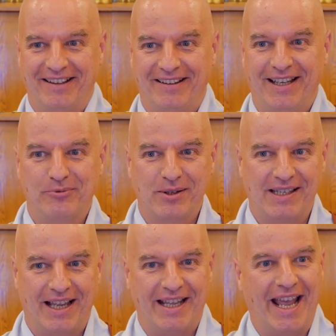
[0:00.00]
there was
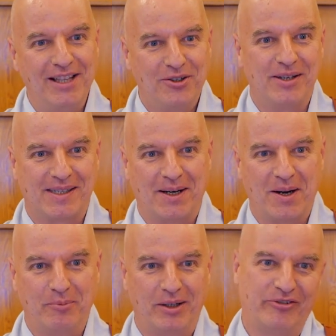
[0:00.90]
an entry
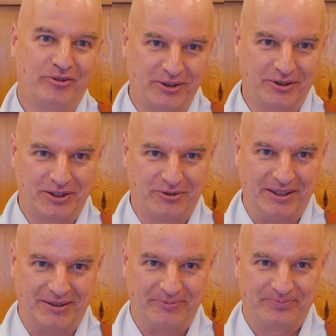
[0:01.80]
ceremony for the
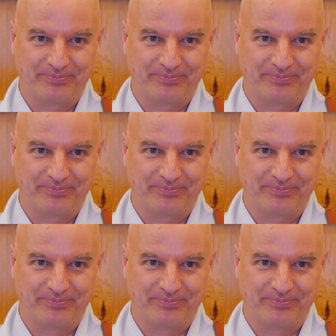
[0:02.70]
retreat.